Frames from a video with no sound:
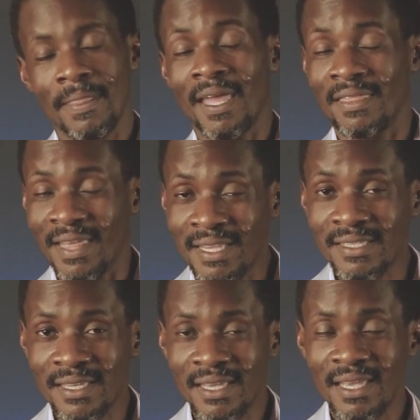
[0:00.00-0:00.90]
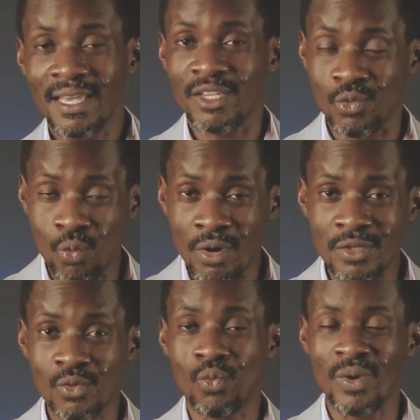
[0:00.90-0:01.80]
And that is
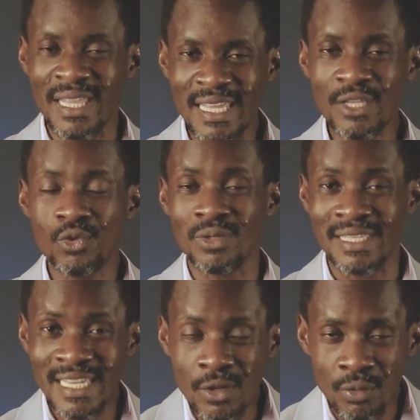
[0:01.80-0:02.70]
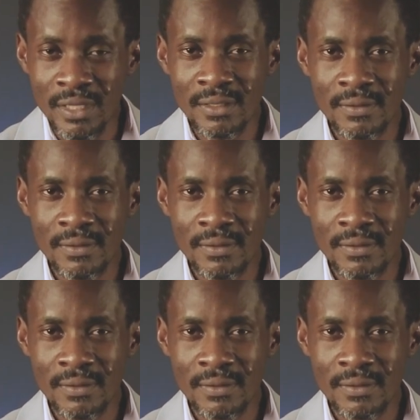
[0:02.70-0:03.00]
what we need to deal with.